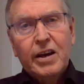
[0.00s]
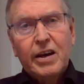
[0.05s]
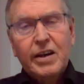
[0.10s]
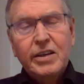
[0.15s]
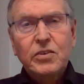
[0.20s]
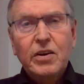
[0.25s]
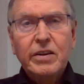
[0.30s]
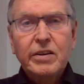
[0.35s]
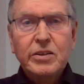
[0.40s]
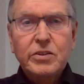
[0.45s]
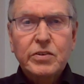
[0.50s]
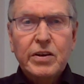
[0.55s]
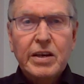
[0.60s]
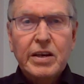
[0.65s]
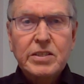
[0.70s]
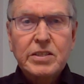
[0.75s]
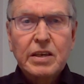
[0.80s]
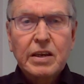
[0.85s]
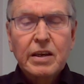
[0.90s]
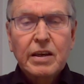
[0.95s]
I try and
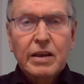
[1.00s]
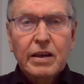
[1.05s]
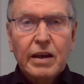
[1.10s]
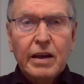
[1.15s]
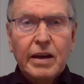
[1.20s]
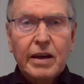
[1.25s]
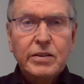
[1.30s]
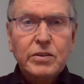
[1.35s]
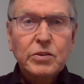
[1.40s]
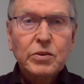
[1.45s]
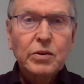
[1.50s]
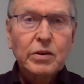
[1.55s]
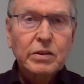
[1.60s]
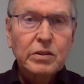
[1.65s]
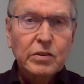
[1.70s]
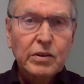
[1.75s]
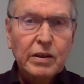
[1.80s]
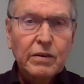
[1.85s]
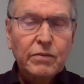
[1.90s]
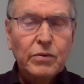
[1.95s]
address two or
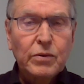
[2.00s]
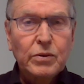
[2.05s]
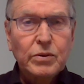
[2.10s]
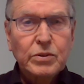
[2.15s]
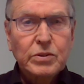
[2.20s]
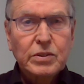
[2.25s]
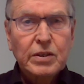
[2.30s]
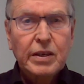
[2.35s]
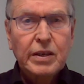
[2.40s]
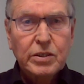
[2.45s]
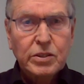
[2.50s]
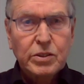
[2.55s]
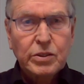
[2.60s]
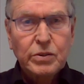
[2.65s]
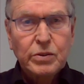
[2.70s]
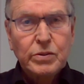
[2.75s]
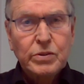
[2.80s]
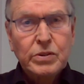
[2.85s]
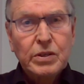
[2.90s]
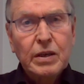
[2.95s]
three of those
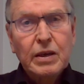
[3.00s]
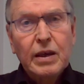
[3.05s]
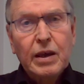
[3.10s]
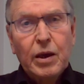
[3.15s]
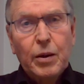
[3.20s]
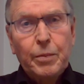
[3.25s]
issues